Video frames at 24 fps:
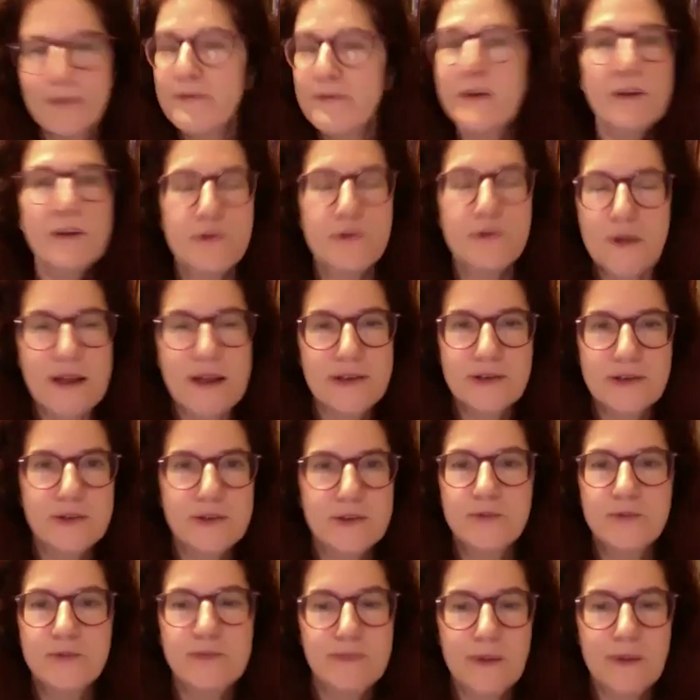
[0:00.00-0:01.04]
feel
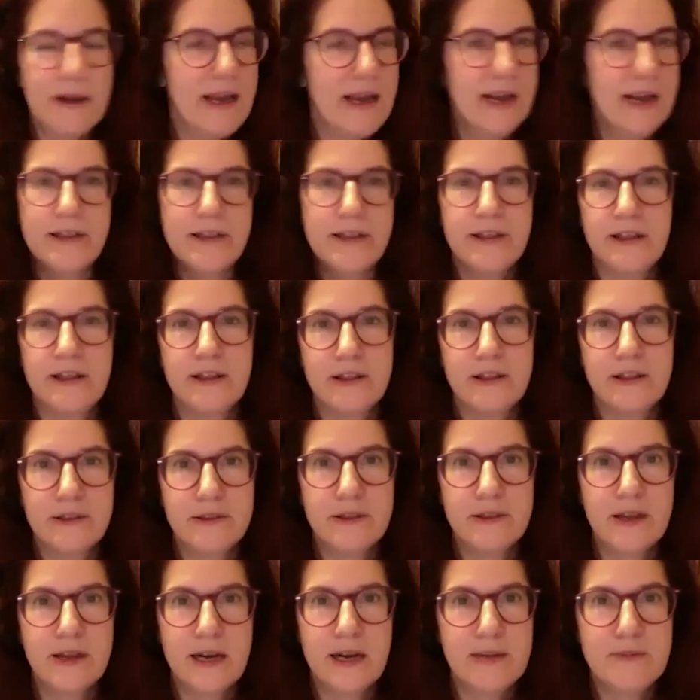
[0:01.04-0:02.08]
threatened by anything
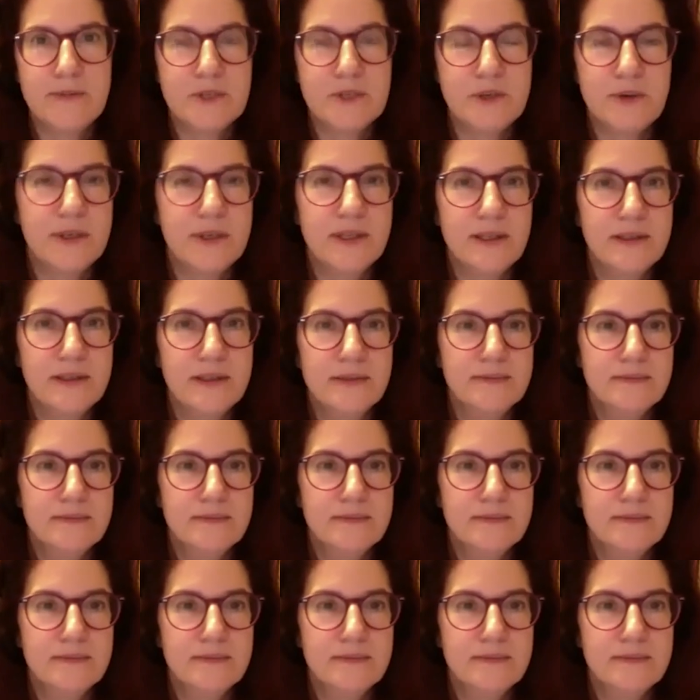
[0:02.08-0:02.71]
that I'm doing.